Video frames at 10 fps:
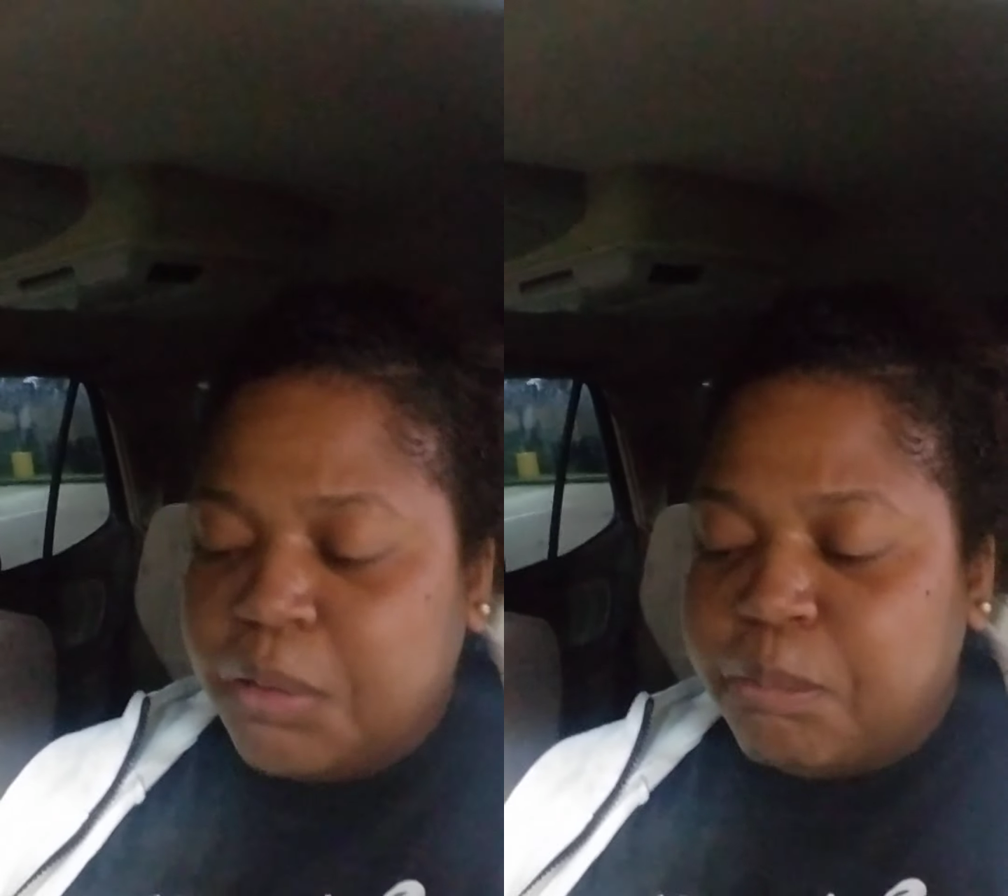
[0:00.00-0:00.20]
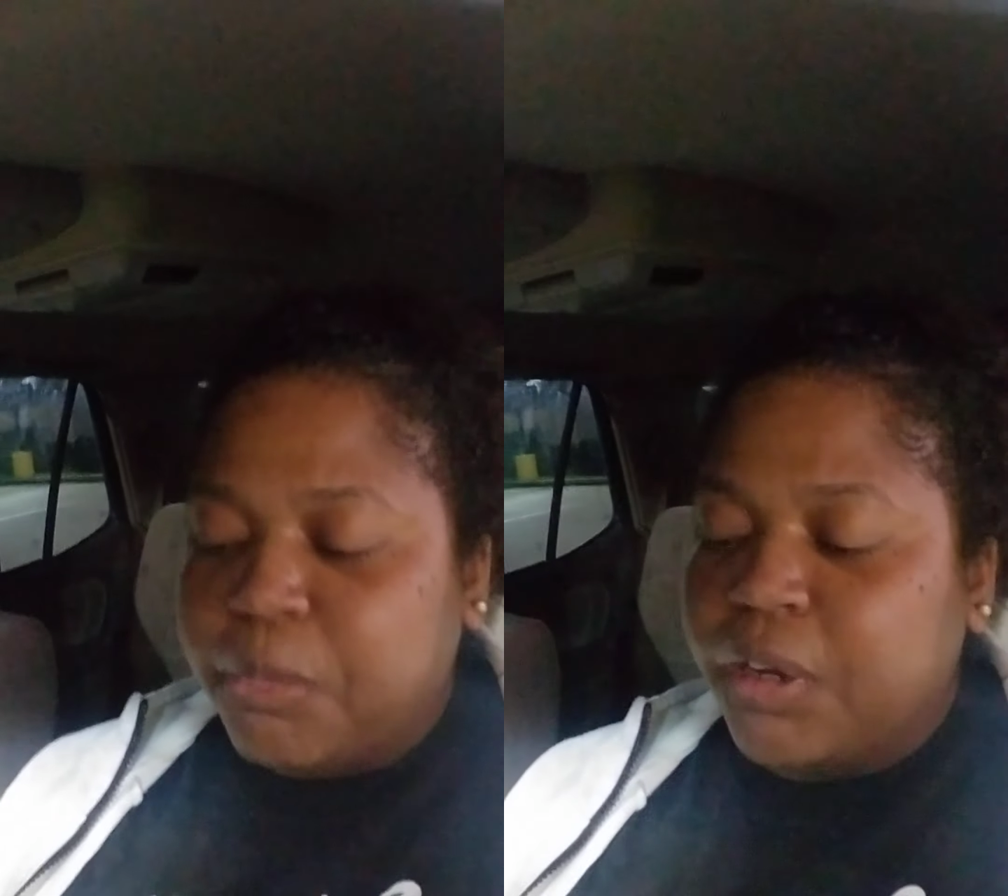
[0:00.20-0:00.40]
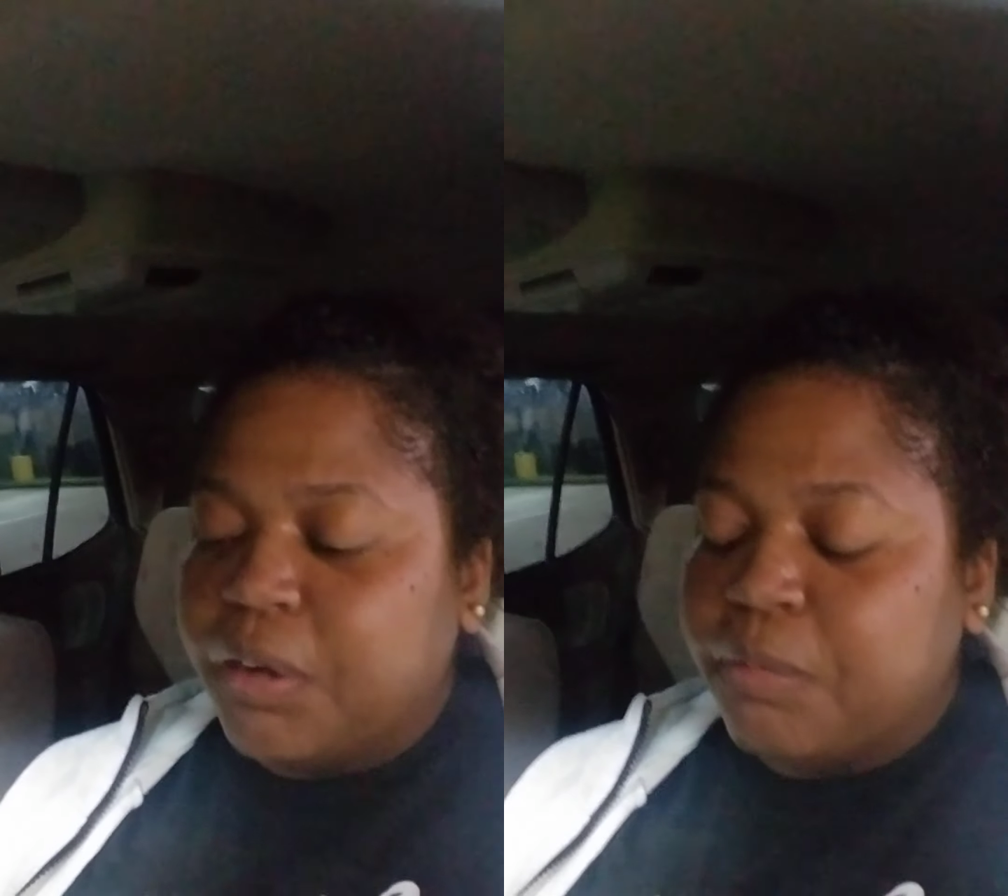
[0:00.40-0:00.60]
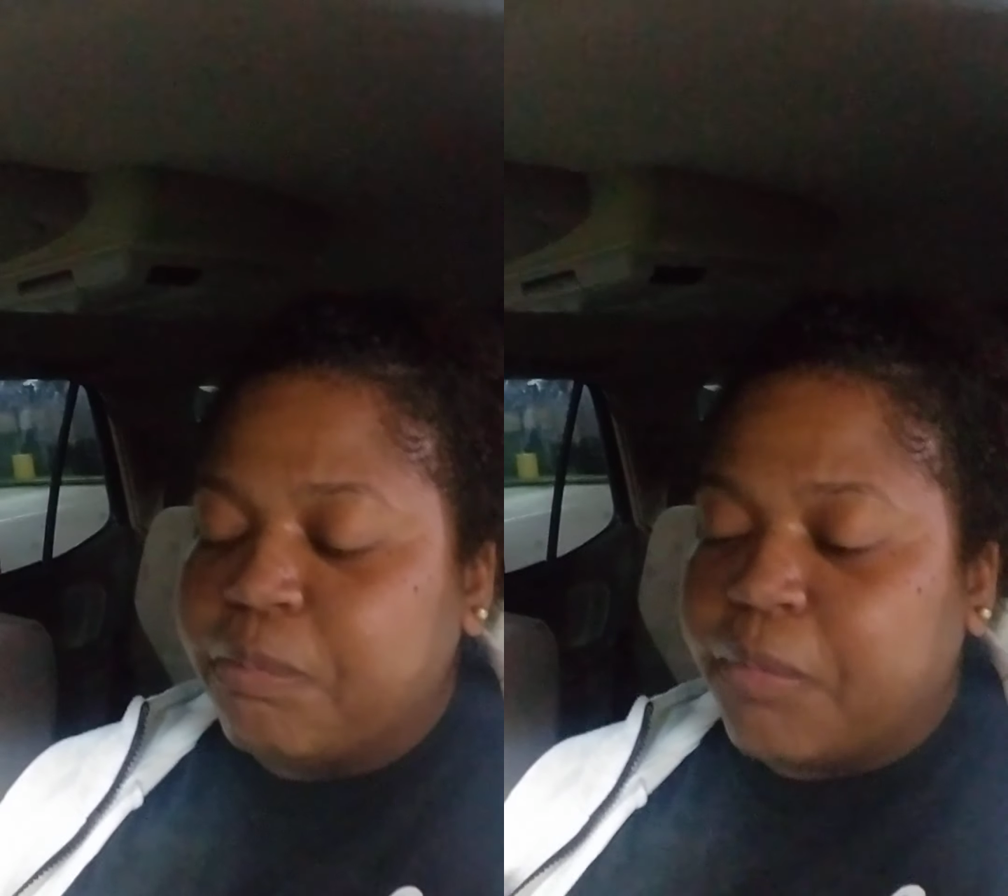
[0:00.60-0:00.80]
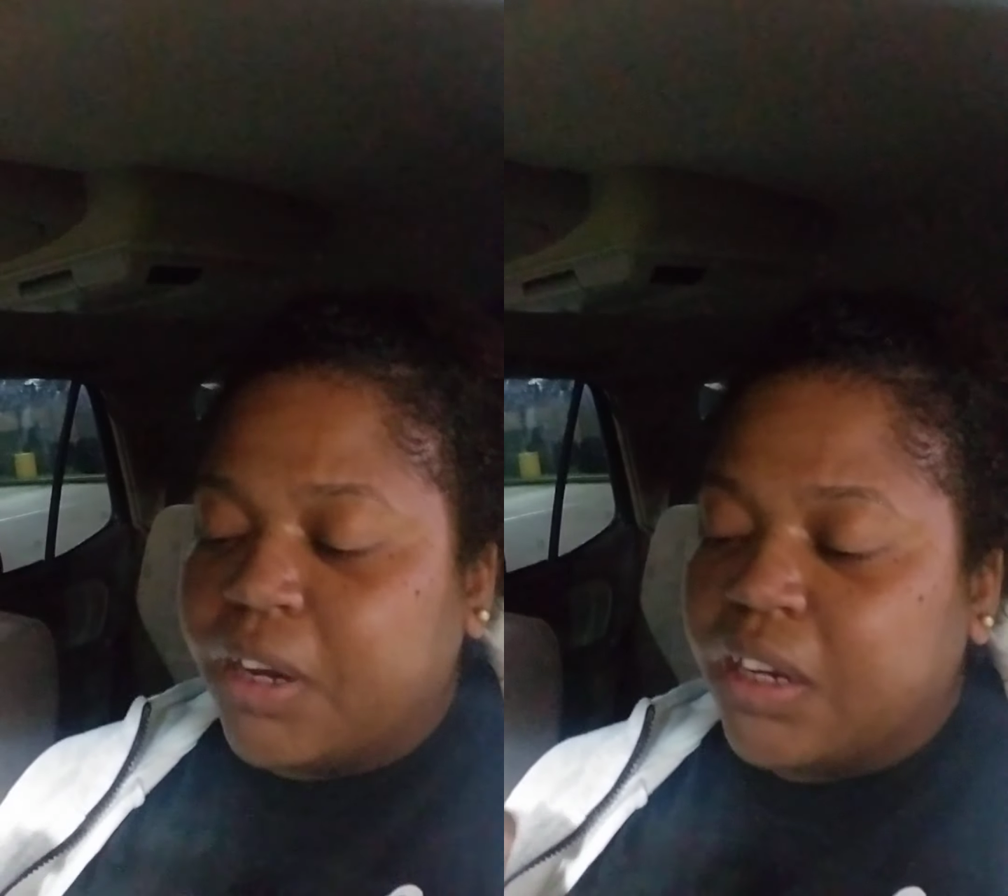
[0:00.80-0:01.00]
But
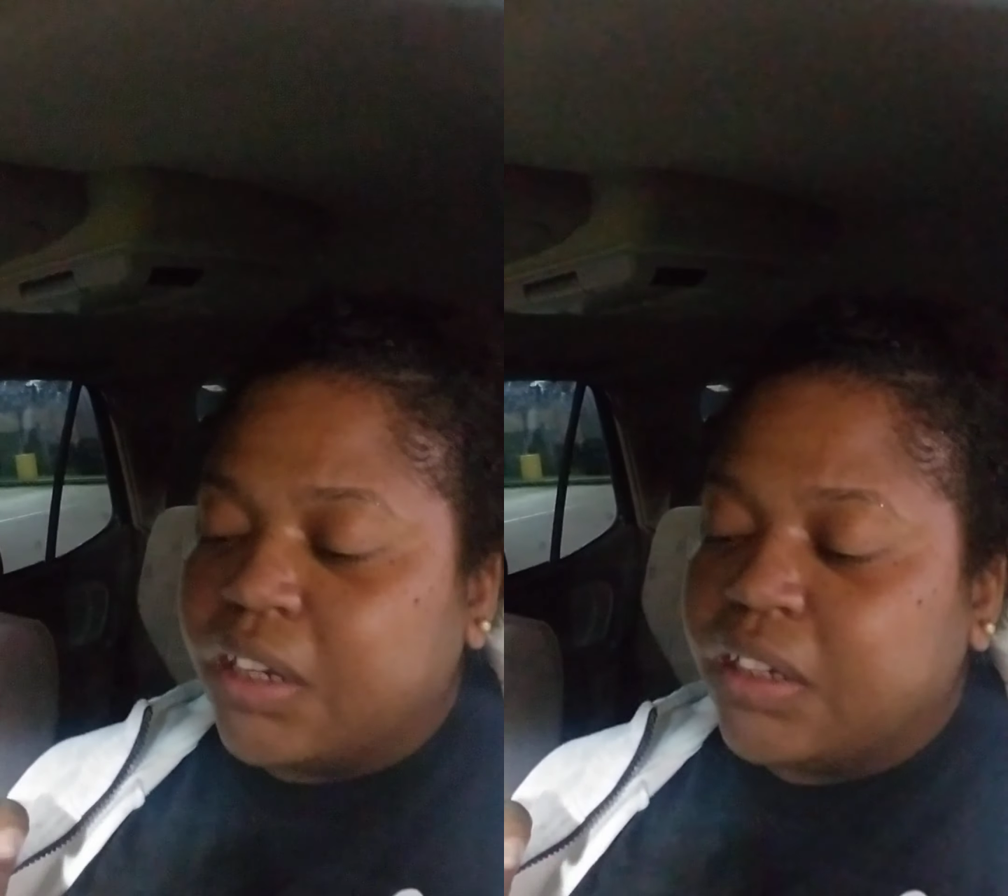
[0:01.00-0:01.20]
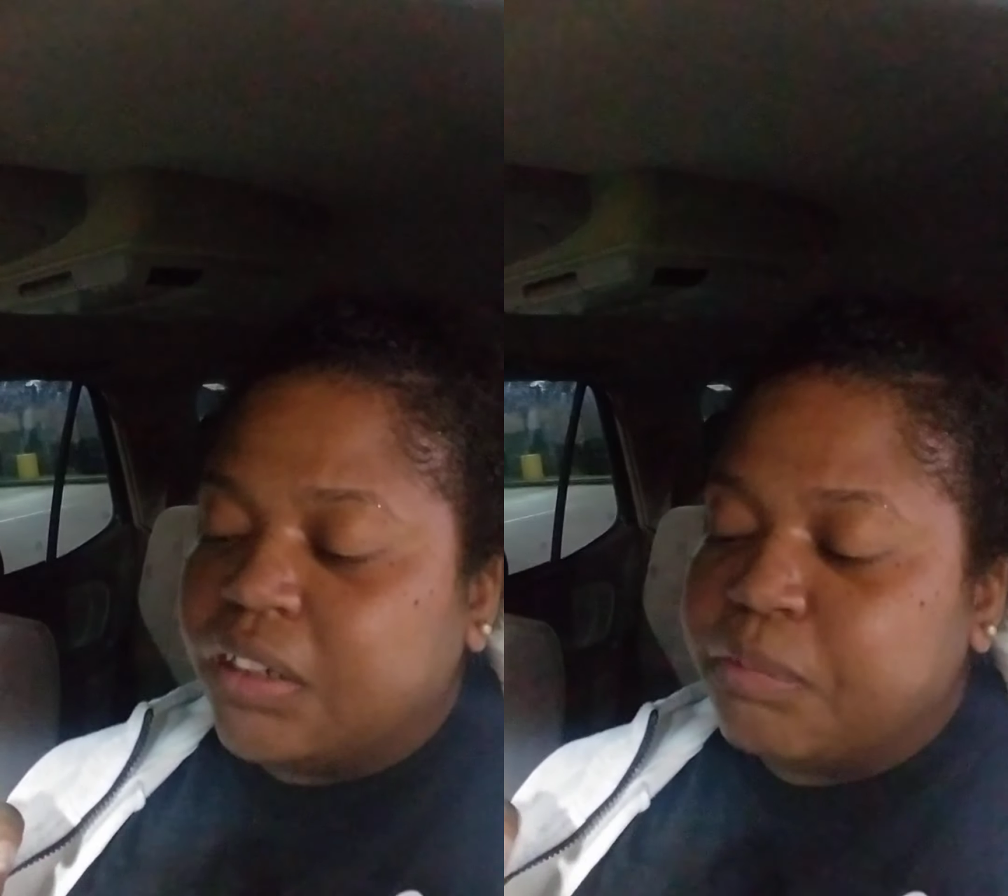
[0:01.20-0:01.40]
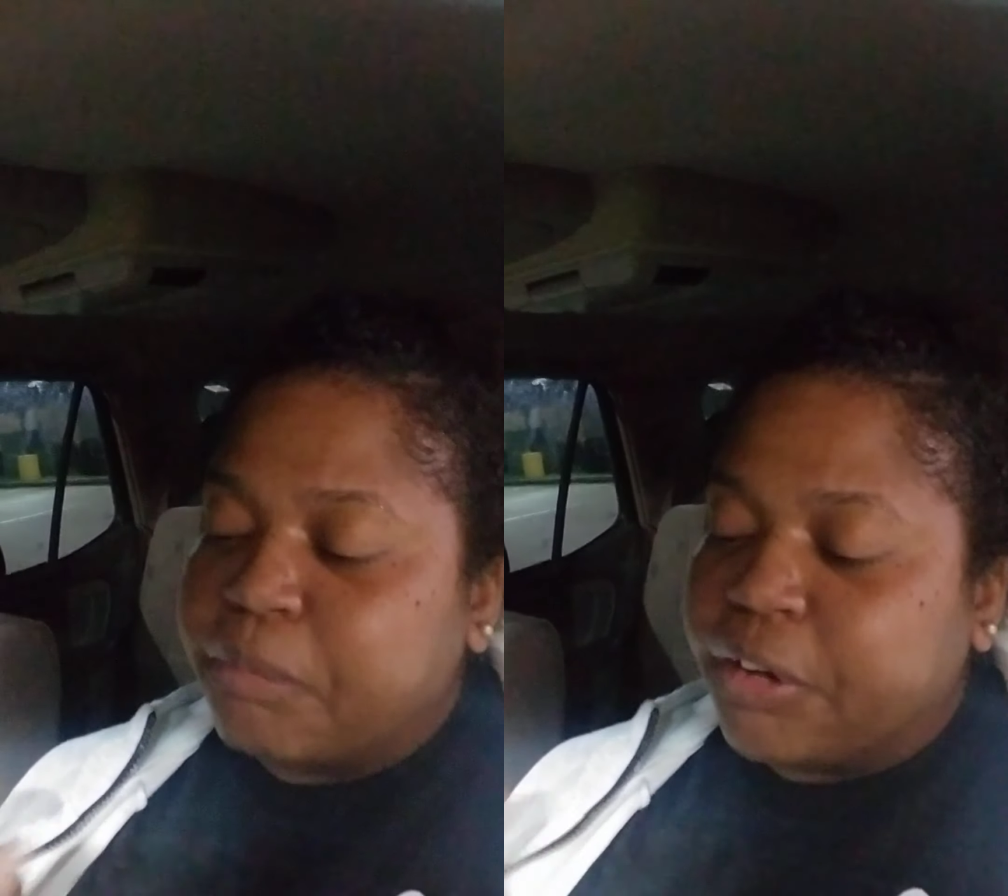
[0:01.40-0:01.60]
my